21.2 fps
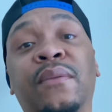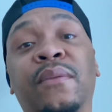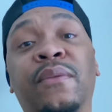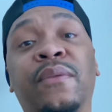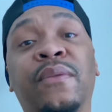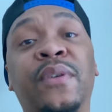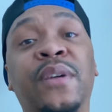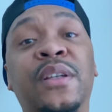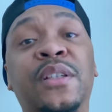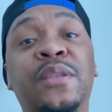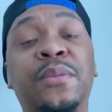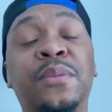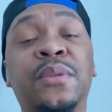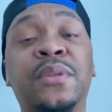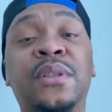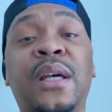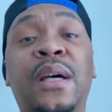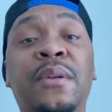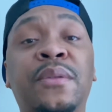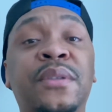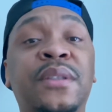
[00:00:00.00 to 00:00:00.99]
vegetables,
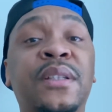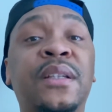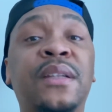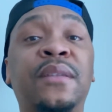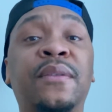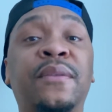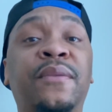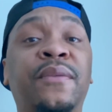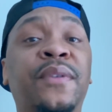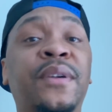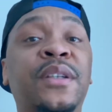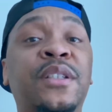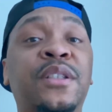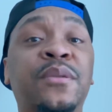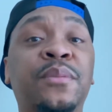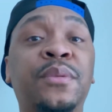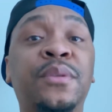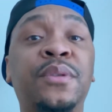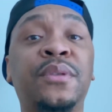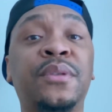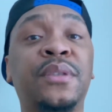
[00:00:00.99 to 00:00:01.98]
I was eating
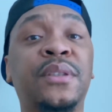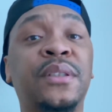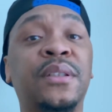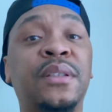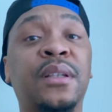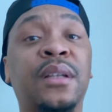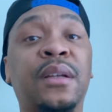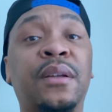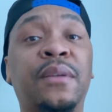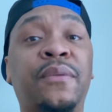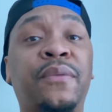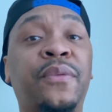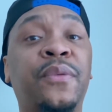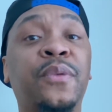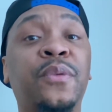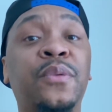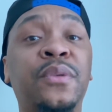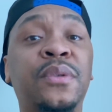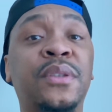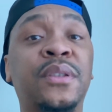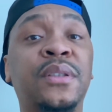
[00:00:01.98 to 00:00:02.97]
vegetables and
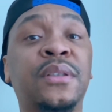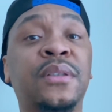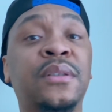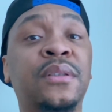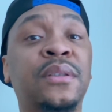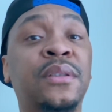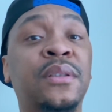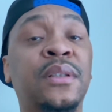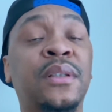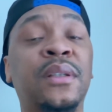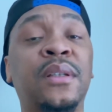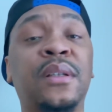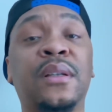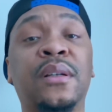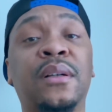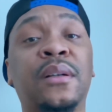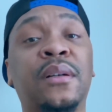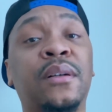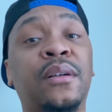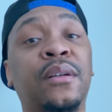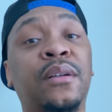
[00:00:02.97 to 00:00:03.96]
fruits,
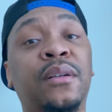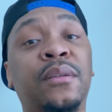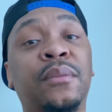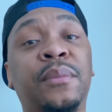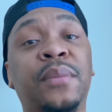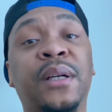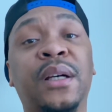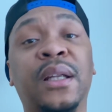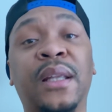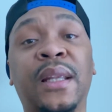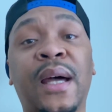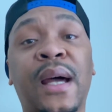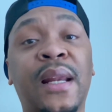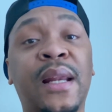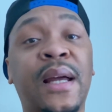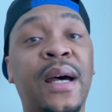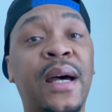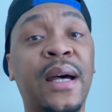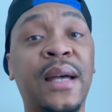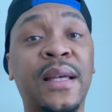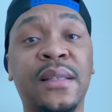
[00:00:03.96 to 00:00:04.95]
a lot of
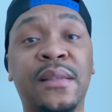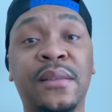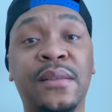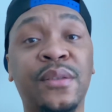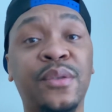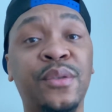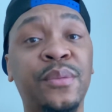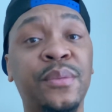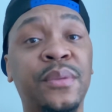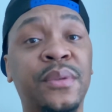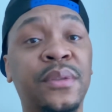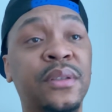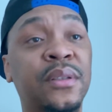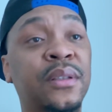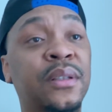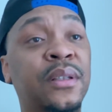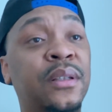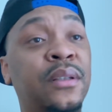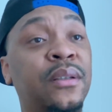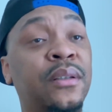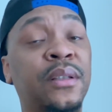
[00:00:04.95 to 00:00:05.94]
hot soups.
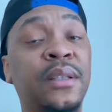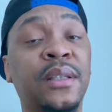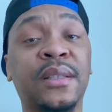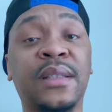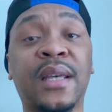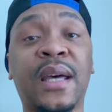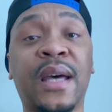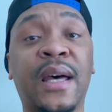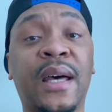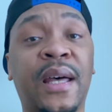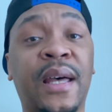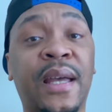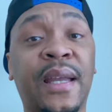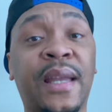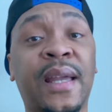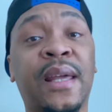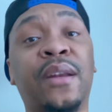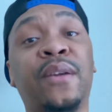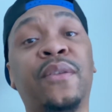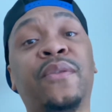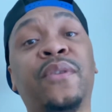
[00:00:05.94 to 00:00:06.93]
That's how I
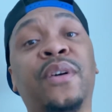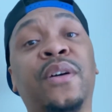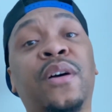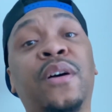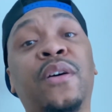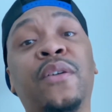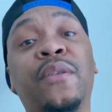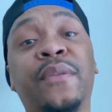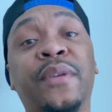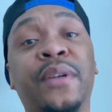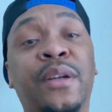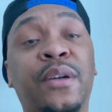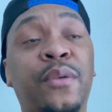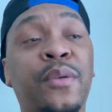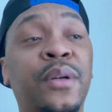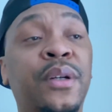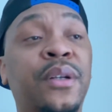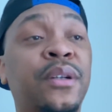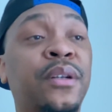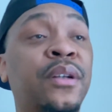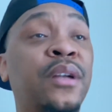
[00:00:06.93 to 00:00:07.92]
got over COVID
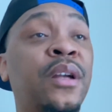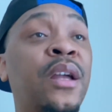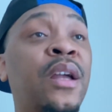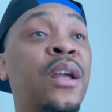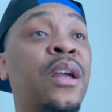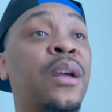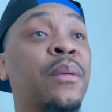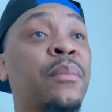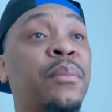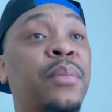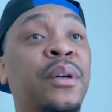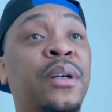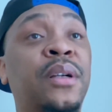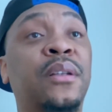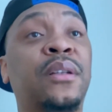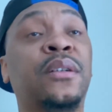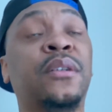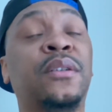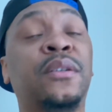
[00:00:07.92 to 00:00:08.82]
quicker. But